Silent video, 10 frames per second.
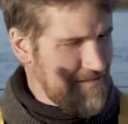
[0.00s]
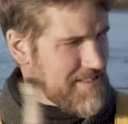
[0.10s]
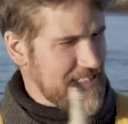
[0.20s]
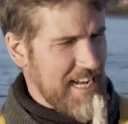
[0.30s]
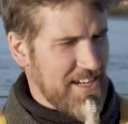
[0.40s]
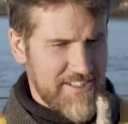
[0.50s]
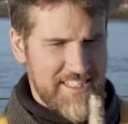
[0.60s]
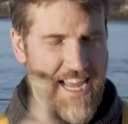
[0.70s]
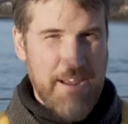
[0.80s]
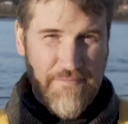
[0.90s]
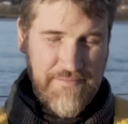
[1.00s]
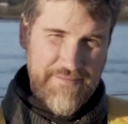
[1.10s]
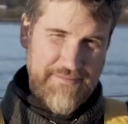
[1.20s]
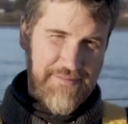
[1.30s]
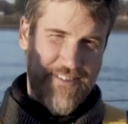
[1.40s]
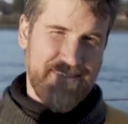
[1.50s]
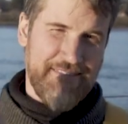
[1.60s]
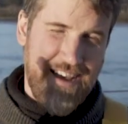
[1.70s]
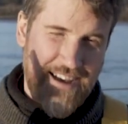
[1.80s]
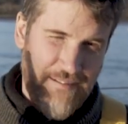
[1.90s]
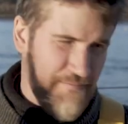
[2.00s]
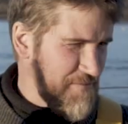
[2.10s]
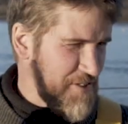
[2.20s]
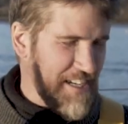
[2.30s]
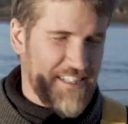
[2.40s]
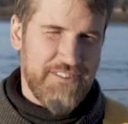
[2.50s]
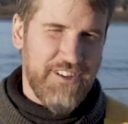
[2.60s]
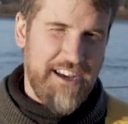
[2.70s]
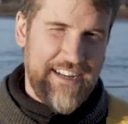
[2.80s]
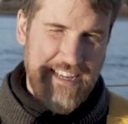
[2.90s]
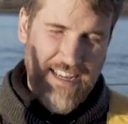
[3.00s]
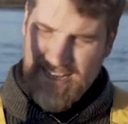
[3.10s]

exactly the same thickness of line,